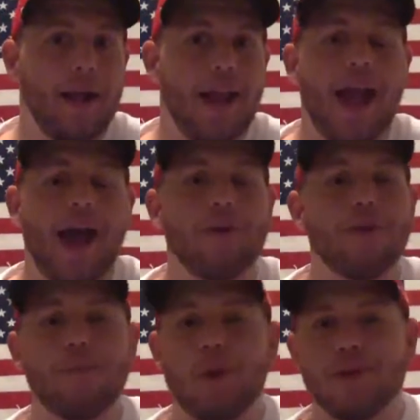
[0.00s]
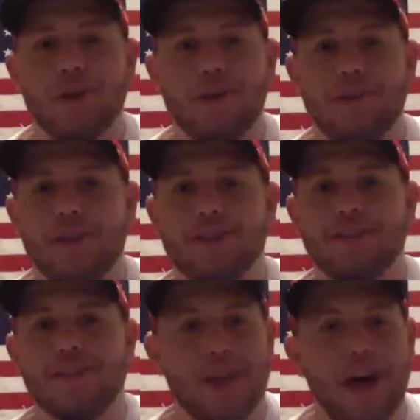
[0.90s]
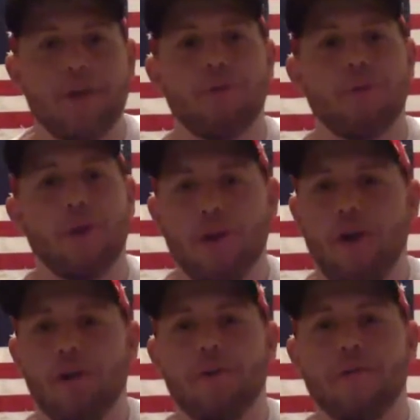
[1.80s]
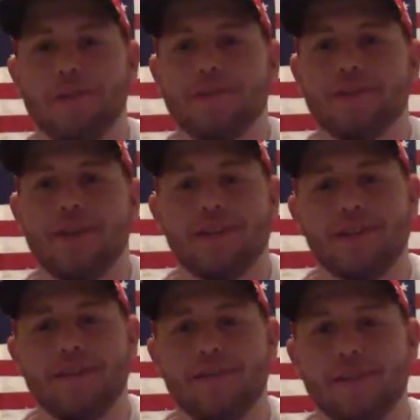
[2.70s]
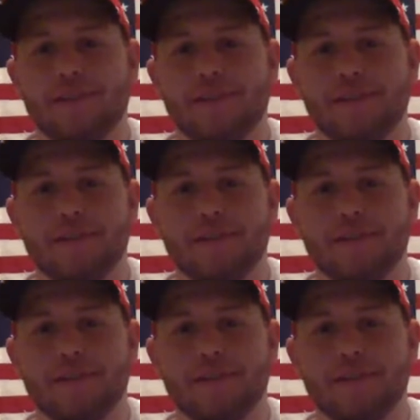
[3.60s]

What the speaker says: how could Marshawn Lynch not run all over this Jets defense too?